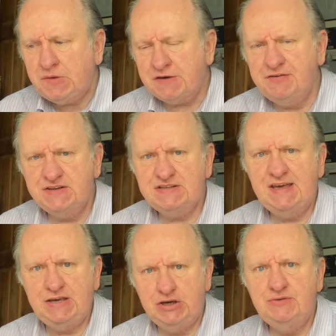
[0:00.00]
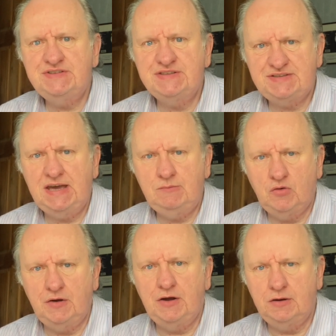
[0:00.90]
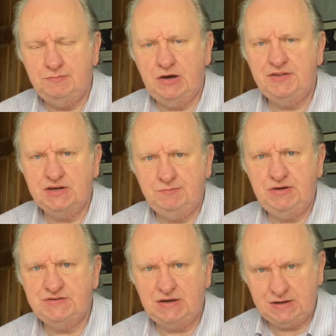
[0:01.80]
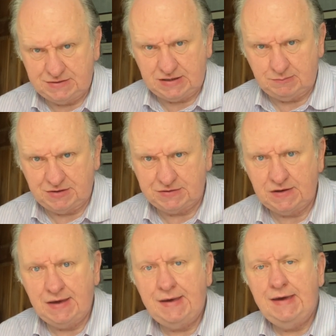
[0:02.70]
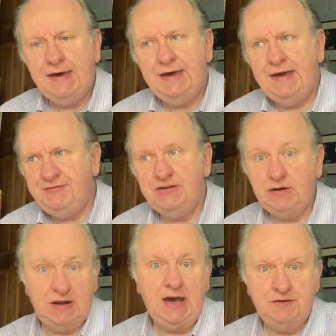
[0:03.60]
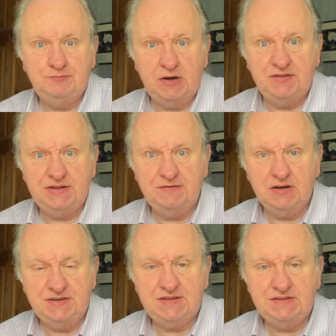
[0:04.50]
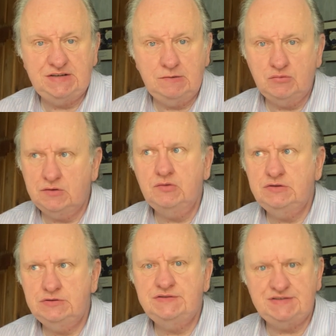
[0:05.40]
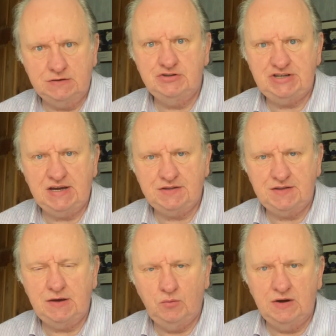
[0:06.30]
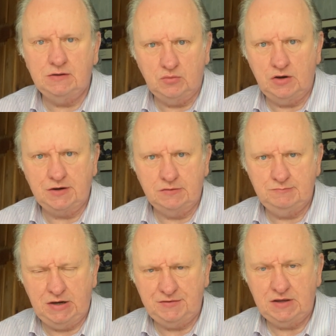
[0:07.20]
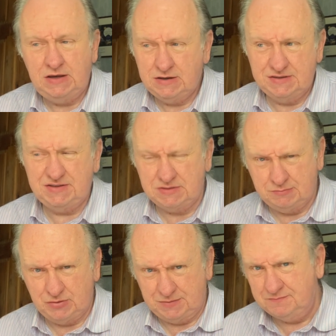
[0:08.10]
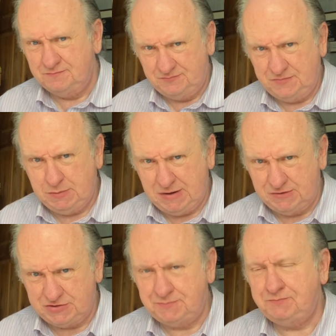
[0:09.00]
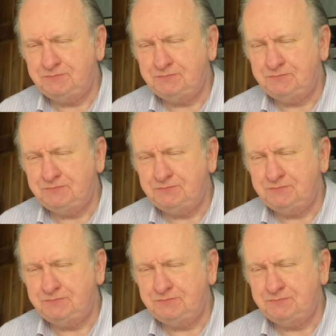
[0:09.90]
firstly, use the same one on both a computer and a tablet. If you don't have both devices yet, well, still check that they will work on both, because at some point you're bound to.